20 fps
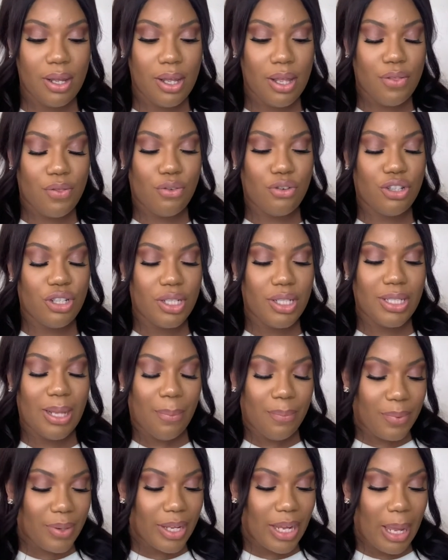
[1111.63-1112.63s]
There's just
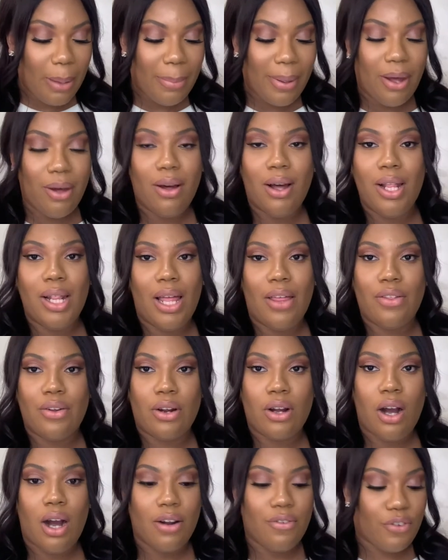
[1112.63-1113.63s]
something about a leather
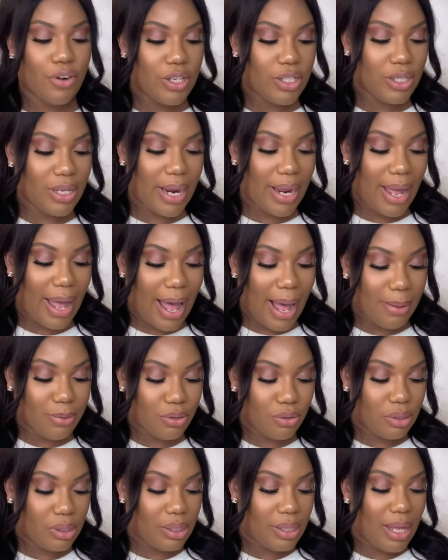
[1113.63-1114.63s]
Converse that I
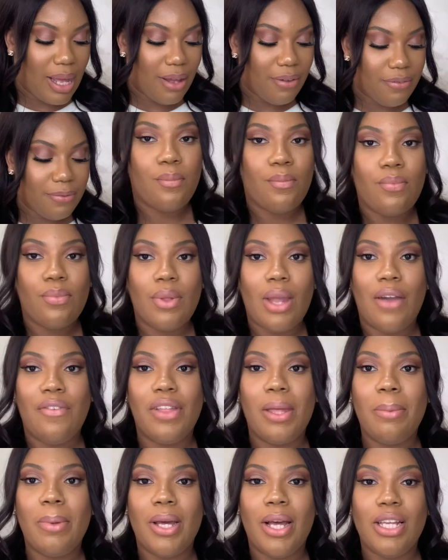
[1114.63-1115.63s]
absolutely love. I
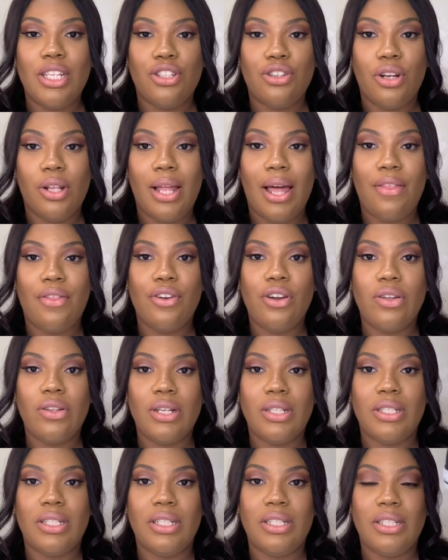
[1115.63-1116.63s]
feel like because they're leather,
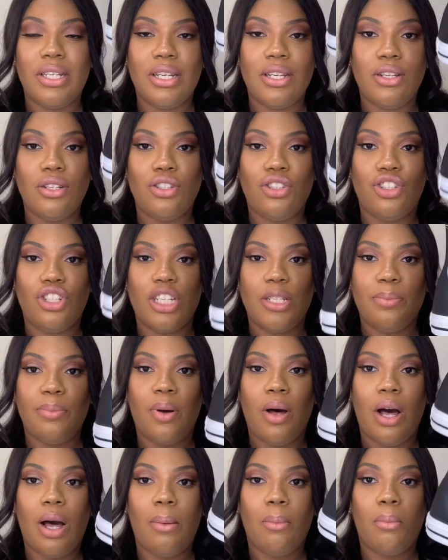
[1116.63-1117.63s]
the details just
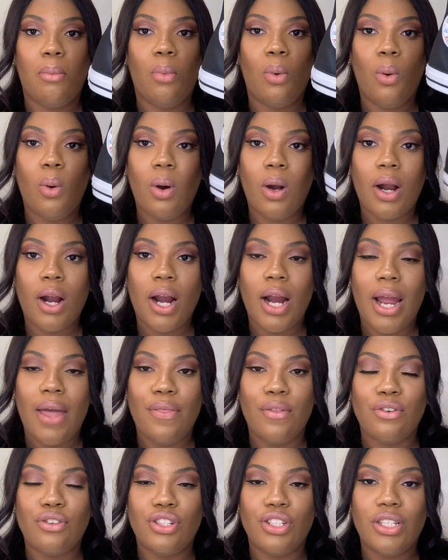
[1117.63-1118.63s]
pop more
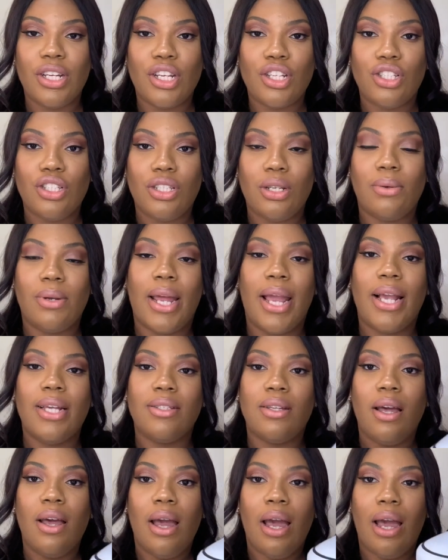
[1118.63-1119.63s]
and they're just like so
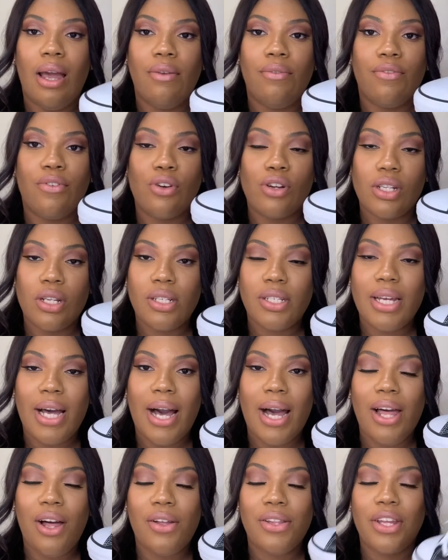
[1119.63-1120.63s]
nice and
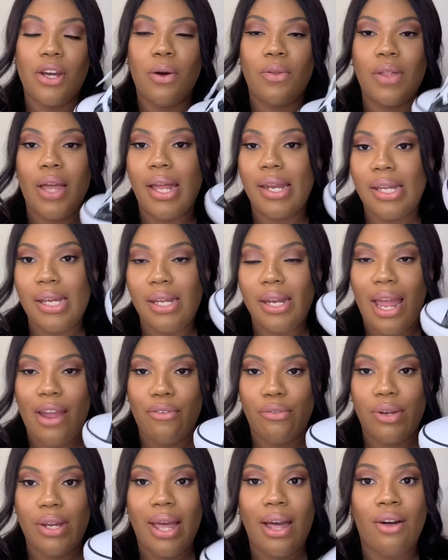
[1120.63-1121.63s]
versatile and they go with any and
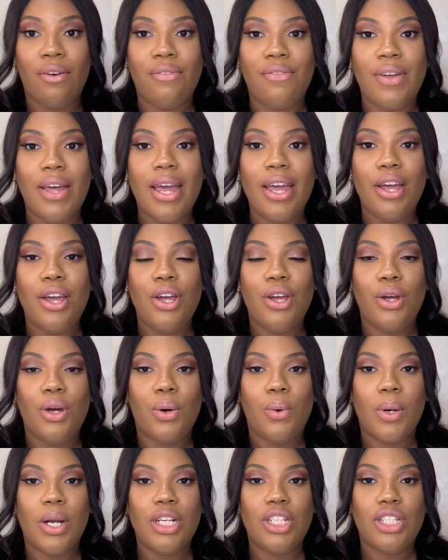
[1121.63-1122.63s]
every outfit,
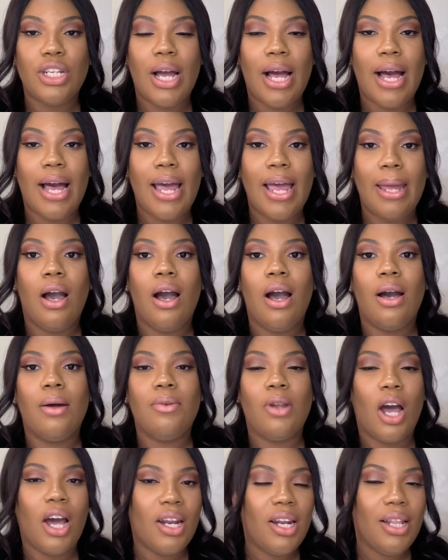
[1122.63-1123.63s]
which I'm
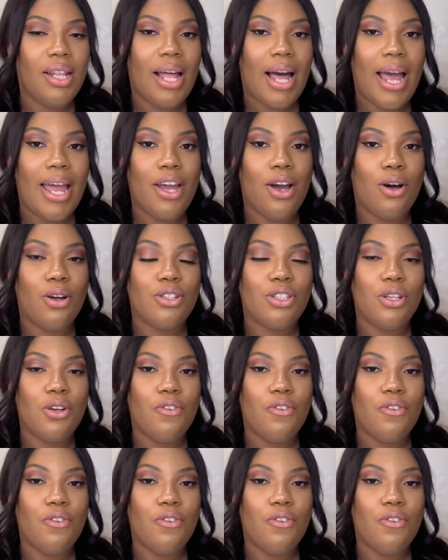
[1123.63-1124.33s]
not gonna lie. Also